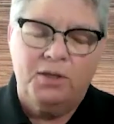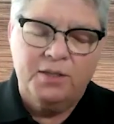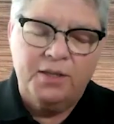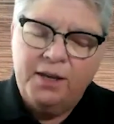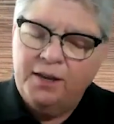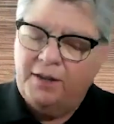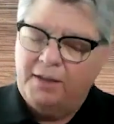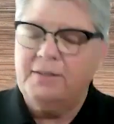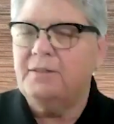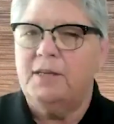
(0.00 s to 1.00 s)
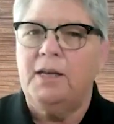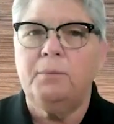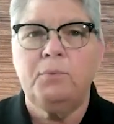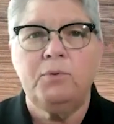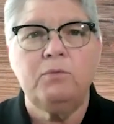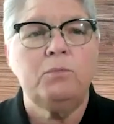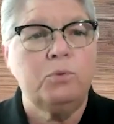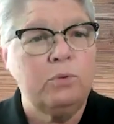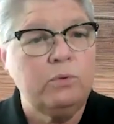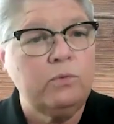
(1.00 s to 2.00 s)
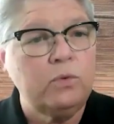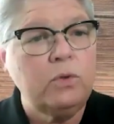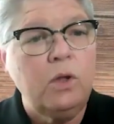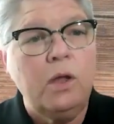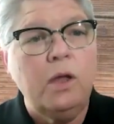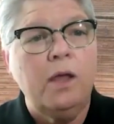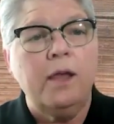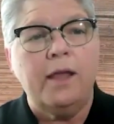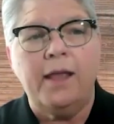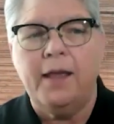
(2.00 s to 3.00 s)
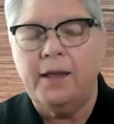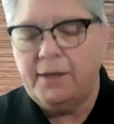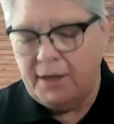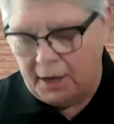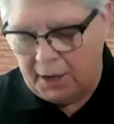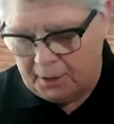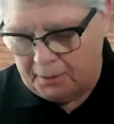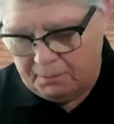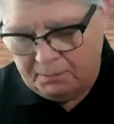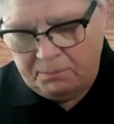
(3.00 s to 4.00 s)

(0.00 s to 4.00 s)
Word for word: piece it's a stamp of approval and um,